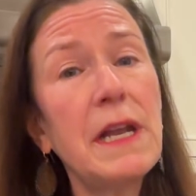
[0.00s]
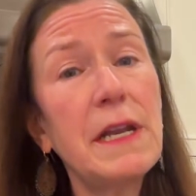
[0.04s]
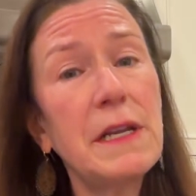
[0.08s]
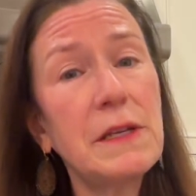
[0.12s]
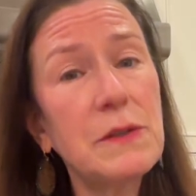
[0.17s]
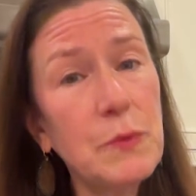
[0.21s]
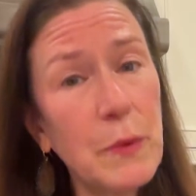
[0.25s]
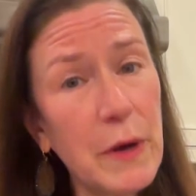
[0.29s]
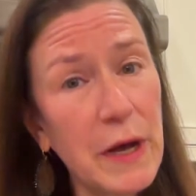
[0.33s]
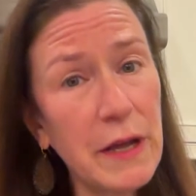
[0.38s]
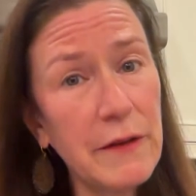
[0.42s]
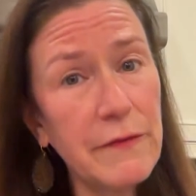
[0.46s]

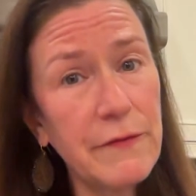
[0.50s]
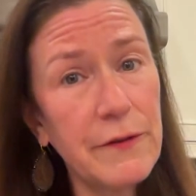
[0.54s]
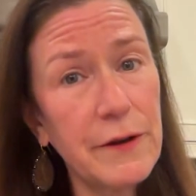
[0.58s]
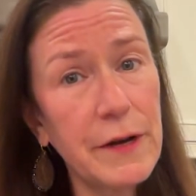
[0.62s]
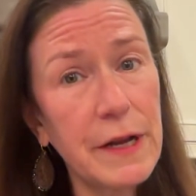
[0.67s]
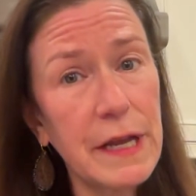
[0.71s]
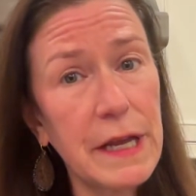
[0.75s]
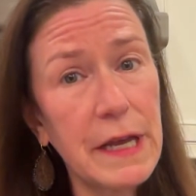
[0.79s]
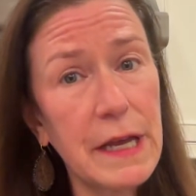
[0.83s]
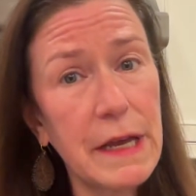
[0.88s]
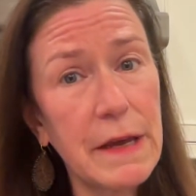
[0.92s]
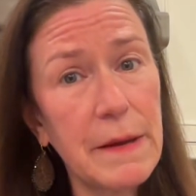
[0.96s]
as well for
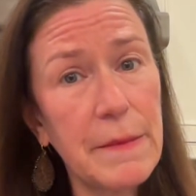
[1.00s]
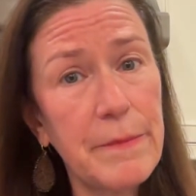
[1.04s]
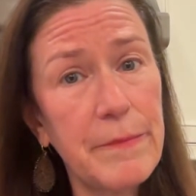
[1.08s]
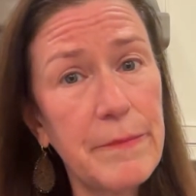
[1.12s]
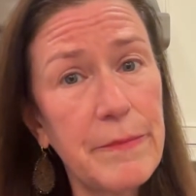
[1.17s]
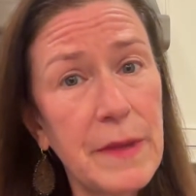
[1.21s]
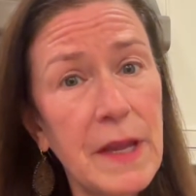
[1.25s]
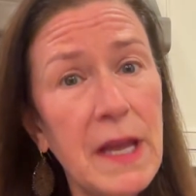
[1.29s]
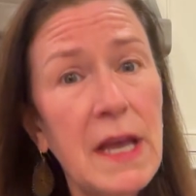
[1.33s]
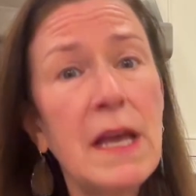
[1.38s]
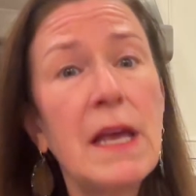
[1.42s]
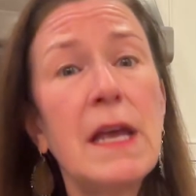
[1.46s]
him,
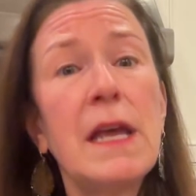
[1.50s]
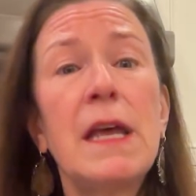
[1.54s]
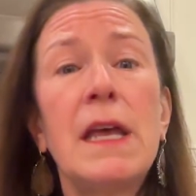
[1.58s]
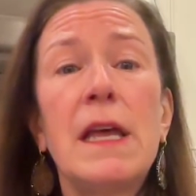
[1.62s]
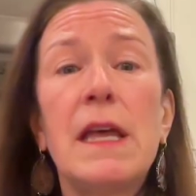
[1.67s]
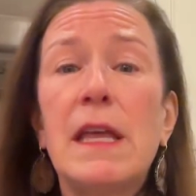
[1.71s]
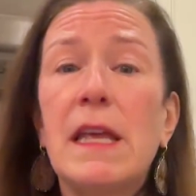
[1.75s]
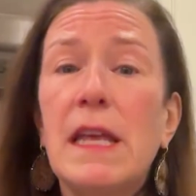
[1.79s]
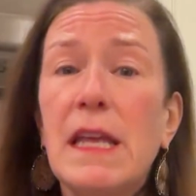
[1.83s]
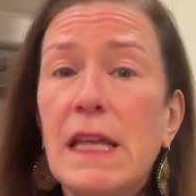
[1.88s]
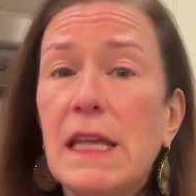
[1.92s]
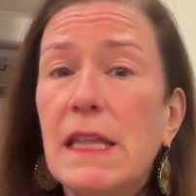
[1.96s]

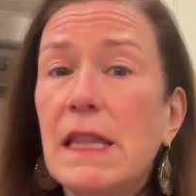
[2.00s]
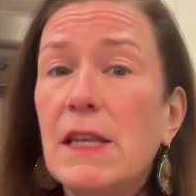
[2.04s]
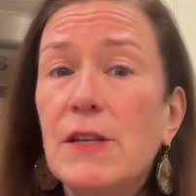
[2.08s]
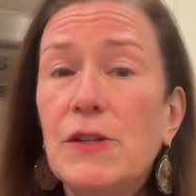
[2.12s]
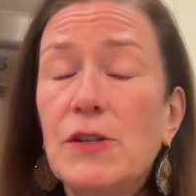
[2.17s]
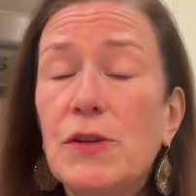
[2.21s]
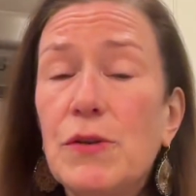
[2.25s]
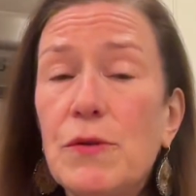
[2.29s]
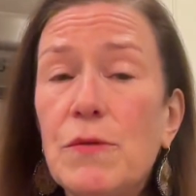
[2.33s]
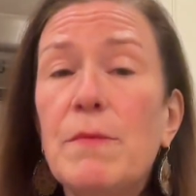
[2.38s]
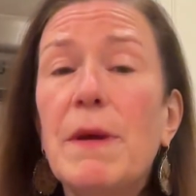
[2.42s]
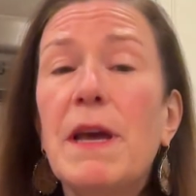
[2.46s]
the
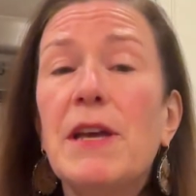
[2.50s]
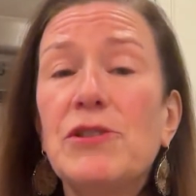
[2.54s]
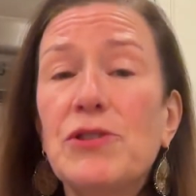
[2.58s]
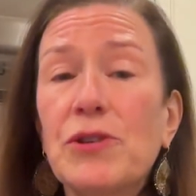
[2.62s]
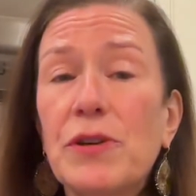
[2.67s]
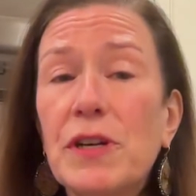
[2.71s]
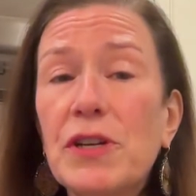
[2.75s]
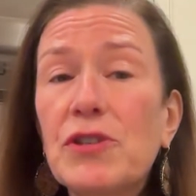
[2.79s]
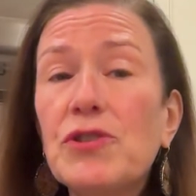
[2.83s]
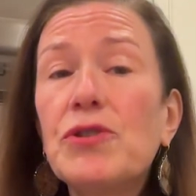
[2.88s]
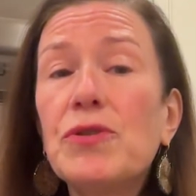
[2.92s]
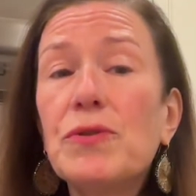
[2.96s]
two major
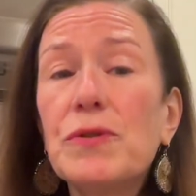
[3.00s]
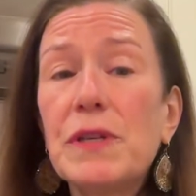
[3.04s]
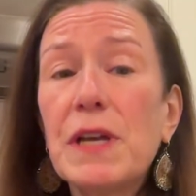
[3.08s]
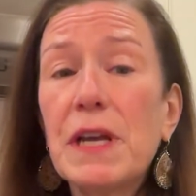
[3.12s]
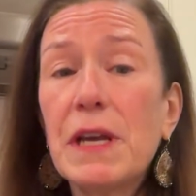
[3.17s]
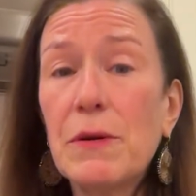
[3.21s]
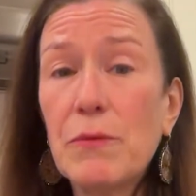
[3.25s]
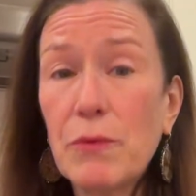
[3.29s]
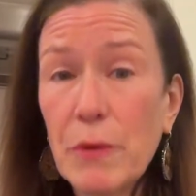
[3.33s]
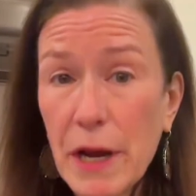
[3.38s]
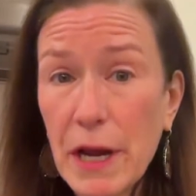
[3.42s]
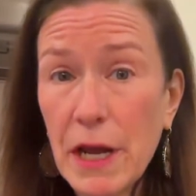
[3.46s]
issues
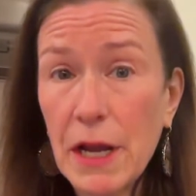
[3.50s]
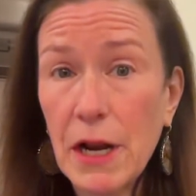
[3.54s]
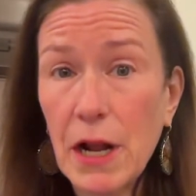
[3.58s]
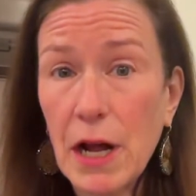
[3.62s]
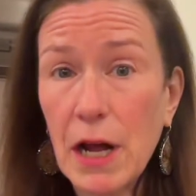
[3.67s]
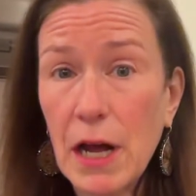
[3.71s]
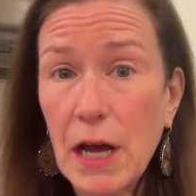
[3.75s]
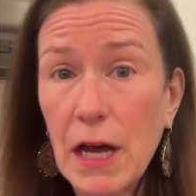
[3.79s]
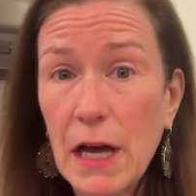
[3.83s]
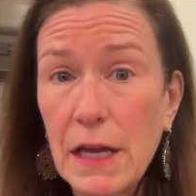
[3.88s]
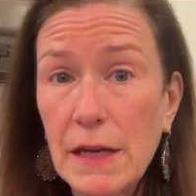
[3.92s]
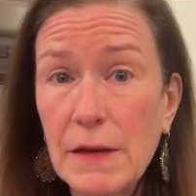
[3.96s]
he ran
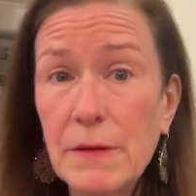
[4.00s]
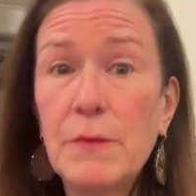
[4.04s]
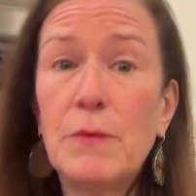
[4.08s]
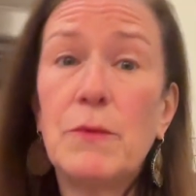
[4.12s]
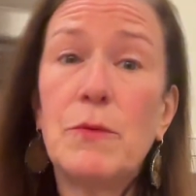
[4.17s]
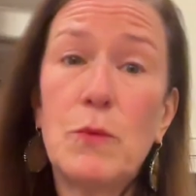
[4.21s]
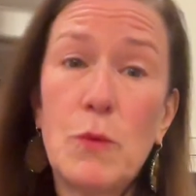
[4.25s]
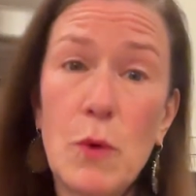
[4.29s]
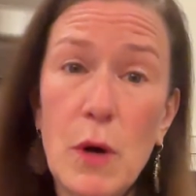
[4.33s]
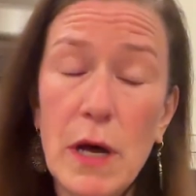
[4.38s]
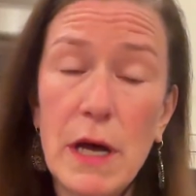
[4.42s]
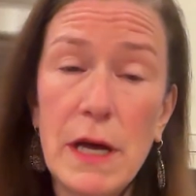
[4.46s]
on,
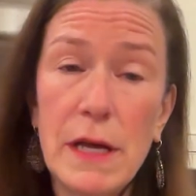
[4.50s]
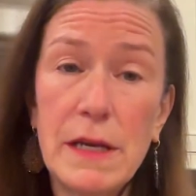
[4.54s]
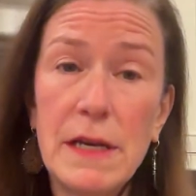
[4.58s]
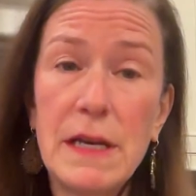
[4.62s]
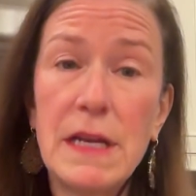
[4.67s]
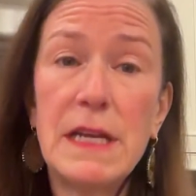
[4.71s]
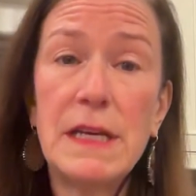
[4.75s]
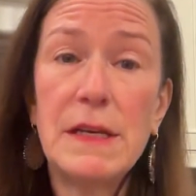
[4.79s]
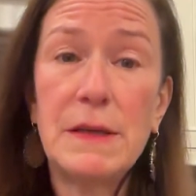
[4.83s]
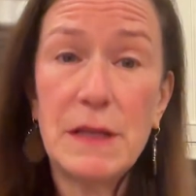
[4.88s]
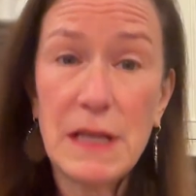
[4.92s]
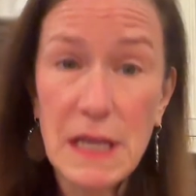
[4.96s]
one,
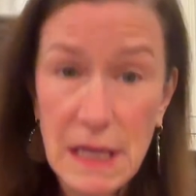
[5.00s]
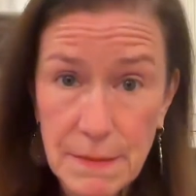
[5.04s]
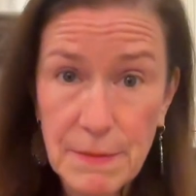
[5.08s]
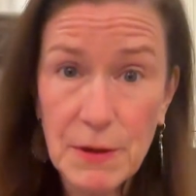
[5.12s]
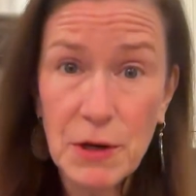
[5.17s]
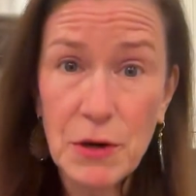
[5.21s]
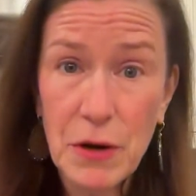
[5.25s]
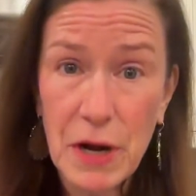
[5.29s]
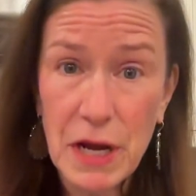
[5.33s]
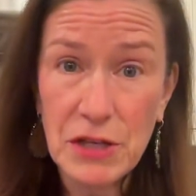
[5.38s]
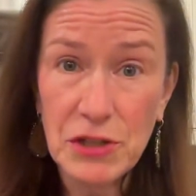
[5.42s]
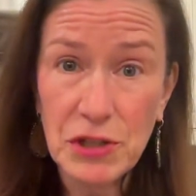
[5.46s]

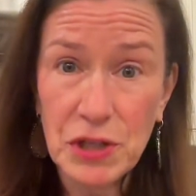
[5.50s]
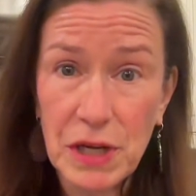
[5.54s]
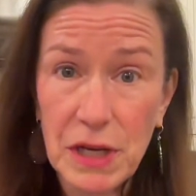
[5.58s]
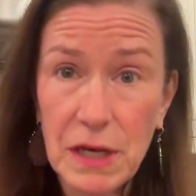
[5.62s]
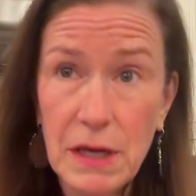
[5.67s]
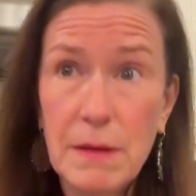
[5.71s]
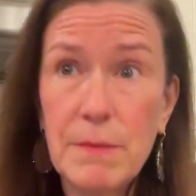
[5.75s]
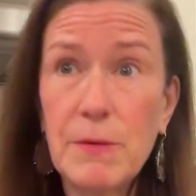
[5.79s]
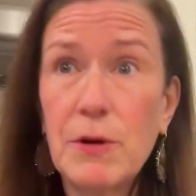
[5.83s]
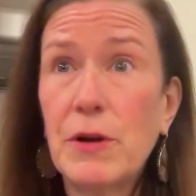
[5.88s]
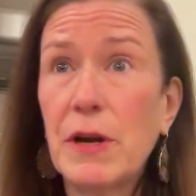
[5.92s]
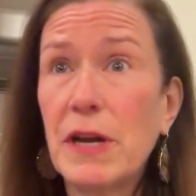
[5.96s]
immigration
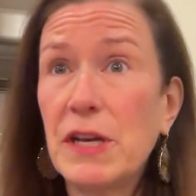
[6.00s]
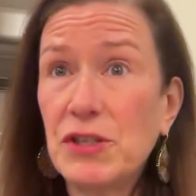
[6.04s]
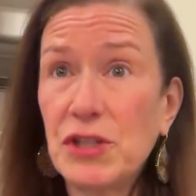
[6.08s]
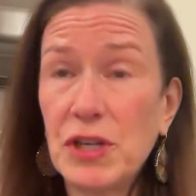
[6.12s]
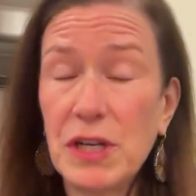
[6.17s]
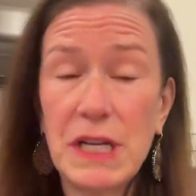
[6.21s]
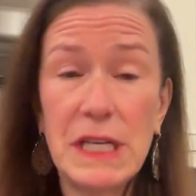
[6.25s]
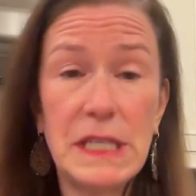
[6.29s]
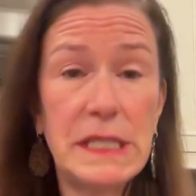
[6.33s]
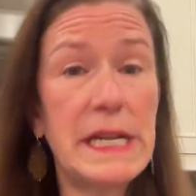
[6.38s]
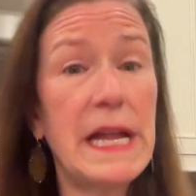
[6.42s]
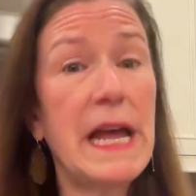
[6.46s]

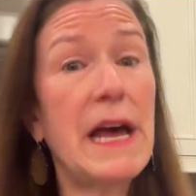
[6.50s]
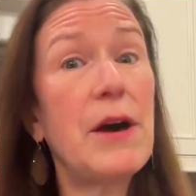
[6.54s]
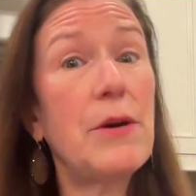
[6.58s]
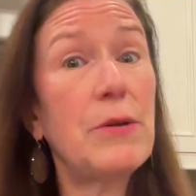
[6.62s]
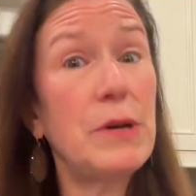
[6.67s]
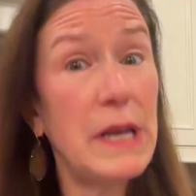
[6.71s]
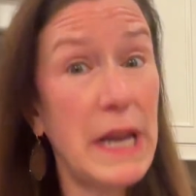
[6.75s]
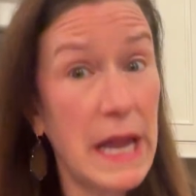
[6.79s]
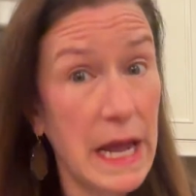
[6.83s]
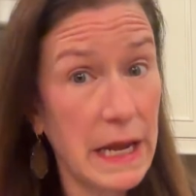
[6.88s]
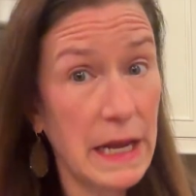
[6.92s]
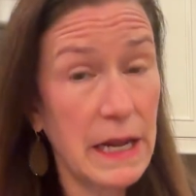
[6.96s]
he's now
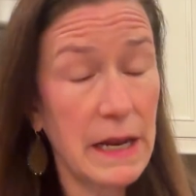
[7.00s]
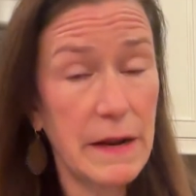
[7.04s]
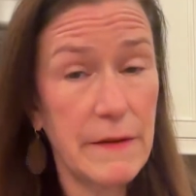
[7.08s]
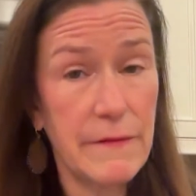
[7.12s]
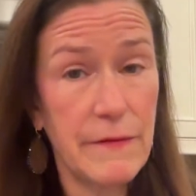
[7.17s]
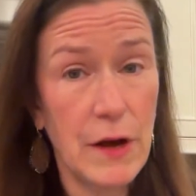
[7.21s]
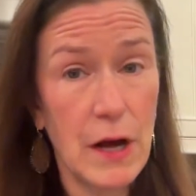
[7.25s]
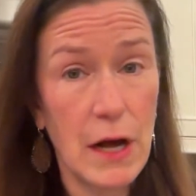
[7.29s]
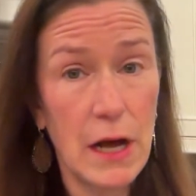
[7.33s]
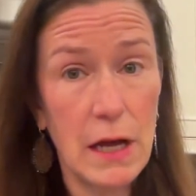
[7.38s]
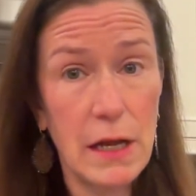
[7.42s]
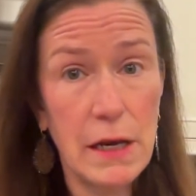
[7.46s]
negative
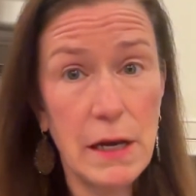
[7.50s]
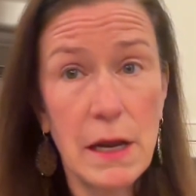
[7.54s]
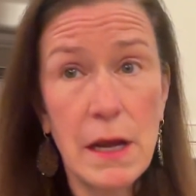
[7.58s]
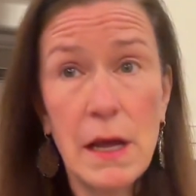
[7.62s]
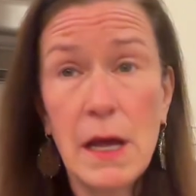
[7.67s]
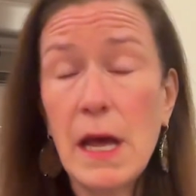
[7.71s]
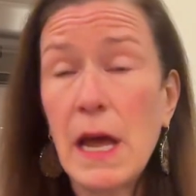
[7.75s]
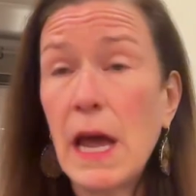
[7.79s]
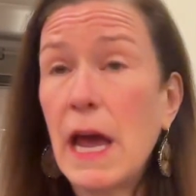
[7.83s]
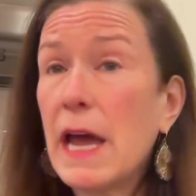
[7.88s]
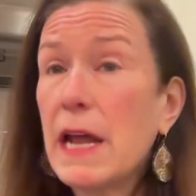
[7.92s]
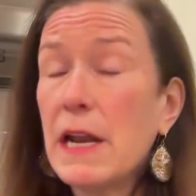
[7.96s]
on,
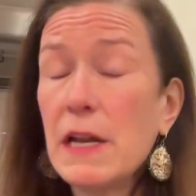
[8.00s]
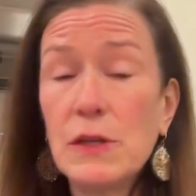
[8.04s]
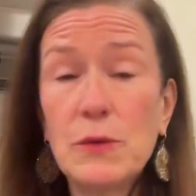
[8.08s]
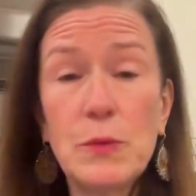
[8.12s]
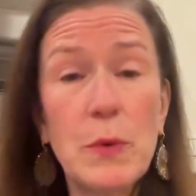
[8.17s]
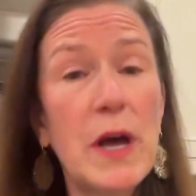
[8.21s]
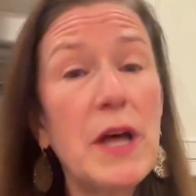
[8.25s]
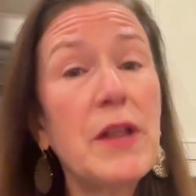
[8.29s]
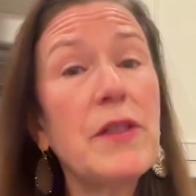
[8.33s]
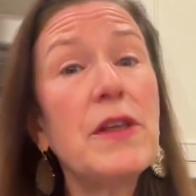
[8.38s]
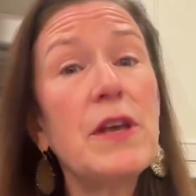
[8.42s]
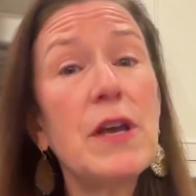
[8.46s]
and as
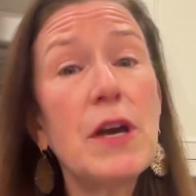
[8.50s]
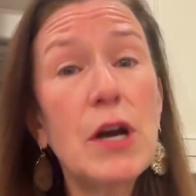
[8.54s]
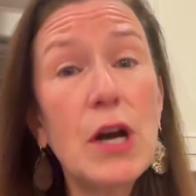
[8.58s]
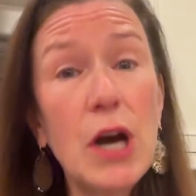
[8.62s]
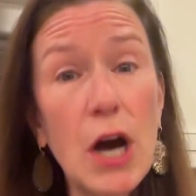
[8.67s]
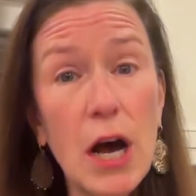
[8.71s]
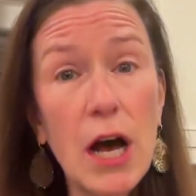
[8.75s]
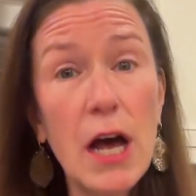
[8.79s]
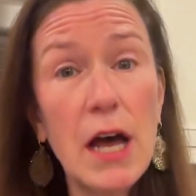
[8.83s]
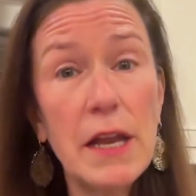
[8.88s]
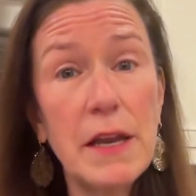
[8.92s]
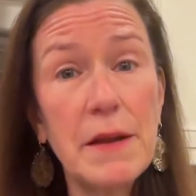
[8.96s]
well the
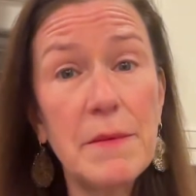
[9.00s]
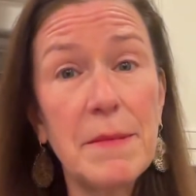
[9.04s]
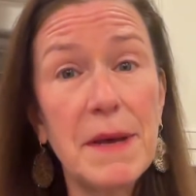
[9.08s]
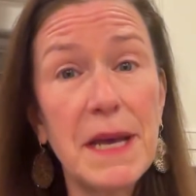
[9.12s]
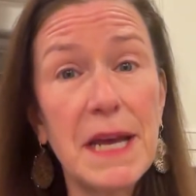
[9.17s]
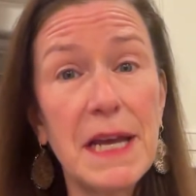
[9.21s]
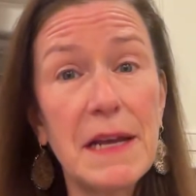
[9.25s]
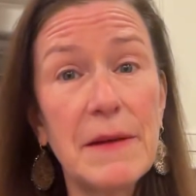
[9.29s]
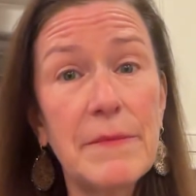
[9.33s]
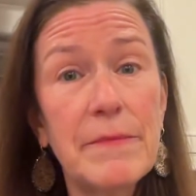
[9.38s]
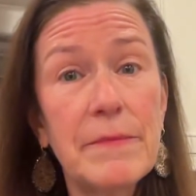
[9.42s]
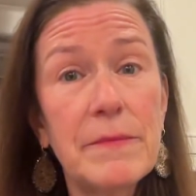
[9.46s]

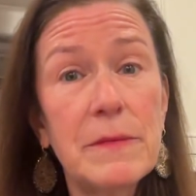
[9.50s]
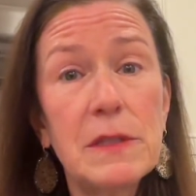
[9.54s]
economy.